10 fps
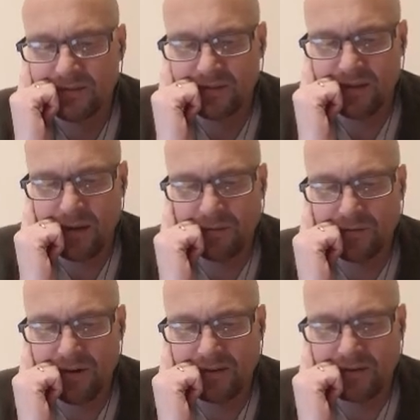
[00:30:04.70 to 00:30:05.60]
So that
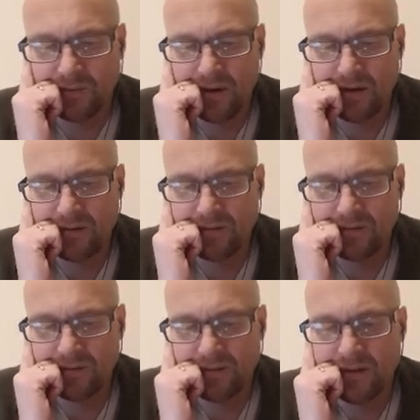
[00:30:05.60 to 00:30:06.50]
one's right as well.
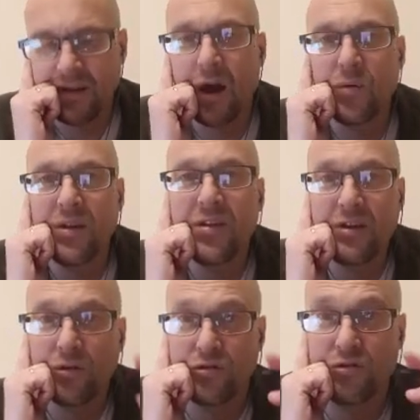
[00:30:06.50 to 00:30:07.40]
The only thing
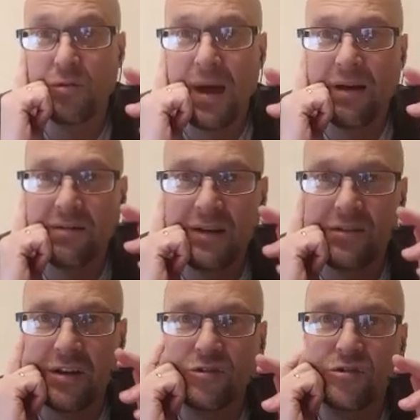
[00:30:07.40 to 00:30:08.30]
you're sure about is
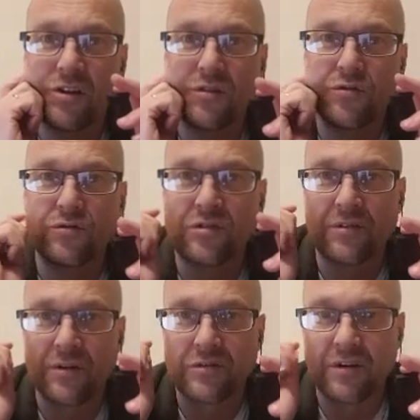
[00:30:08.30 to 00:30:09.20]
that it should go through
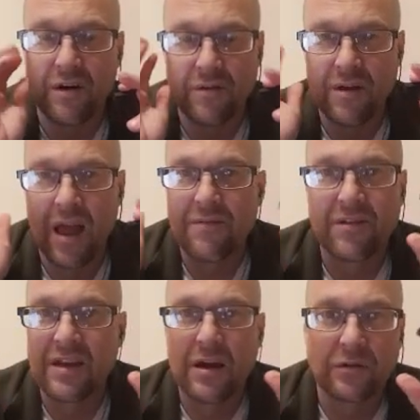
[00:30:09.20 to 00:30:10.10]
0, 0.
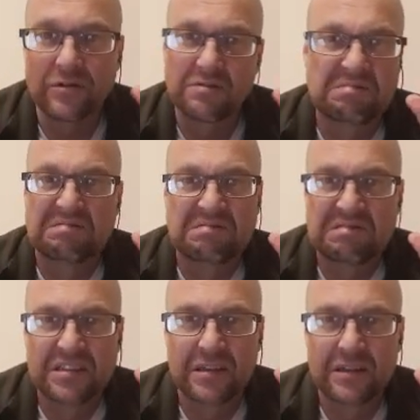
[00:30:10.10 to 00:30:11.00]
Everything else,
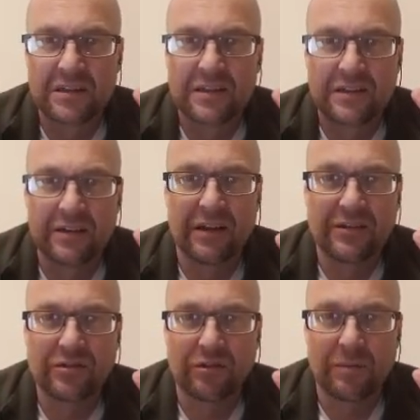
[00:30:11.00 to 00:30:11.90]
you're less
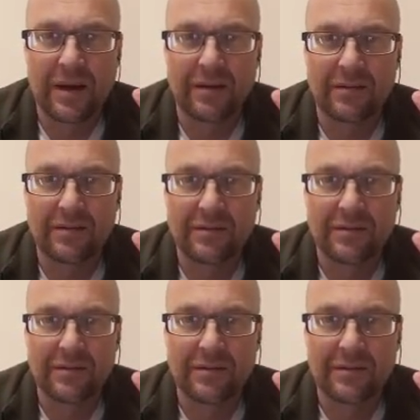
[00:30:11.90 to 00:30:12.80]
sure about.
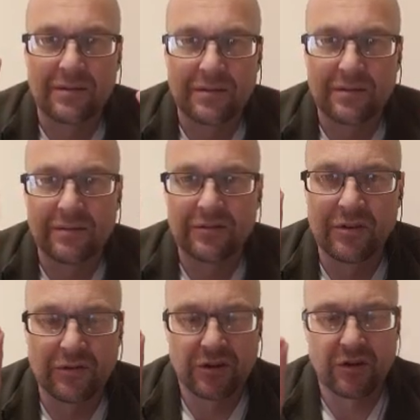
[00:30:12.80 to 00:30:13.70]

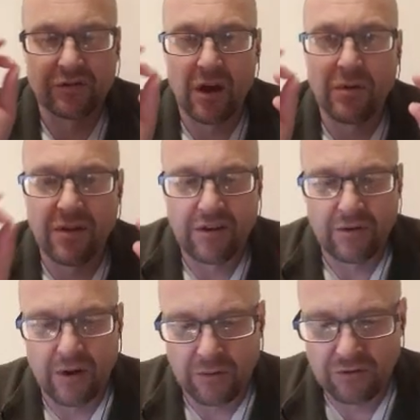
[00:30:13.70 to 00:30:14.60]
0, 0 is the only thing you
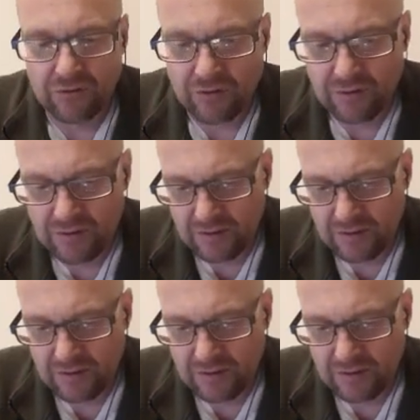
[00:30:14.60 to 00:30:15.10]
know is true.